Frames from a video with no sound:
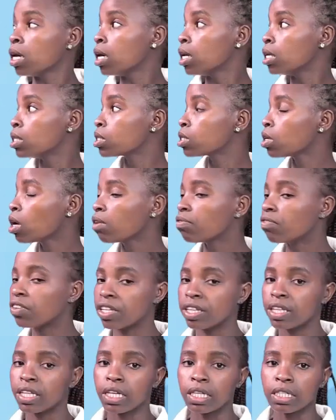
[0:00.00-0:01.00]
In
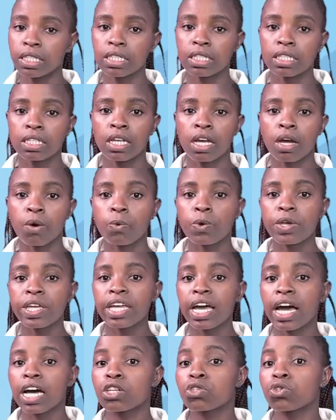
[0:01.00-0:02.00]
solving this,
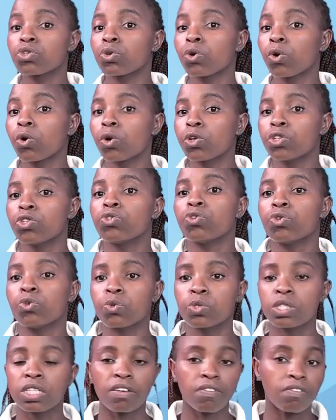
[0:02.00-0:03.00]
we are told to
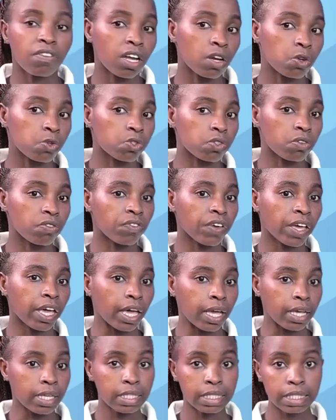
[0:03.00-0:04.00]
use the values of
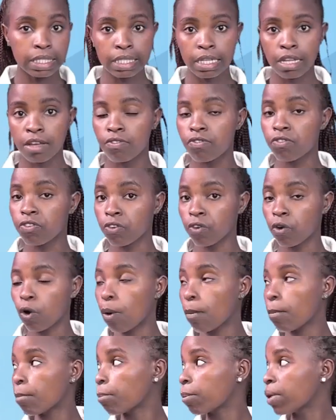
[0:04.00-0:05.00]
x
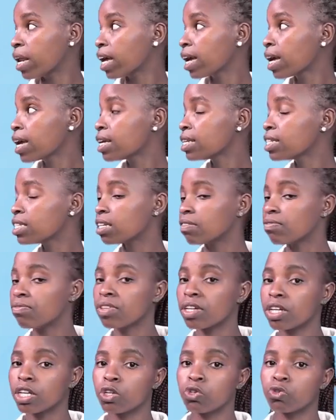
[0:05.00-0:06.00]
from
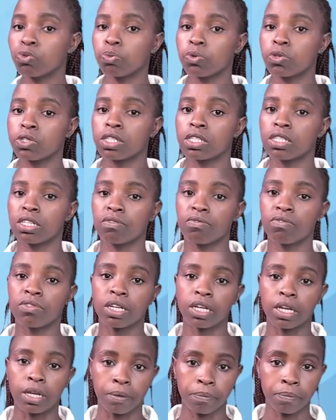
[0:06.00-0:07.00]
-3 to
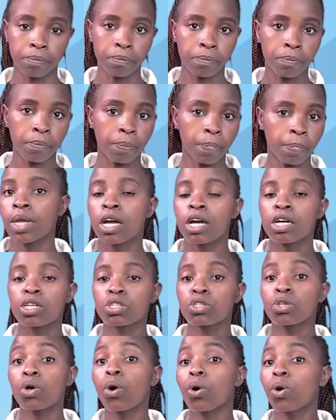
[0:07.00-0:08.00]
+3.
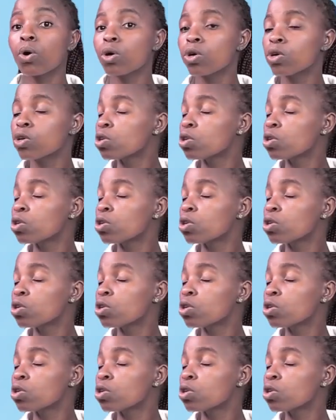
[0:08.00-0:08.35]
So,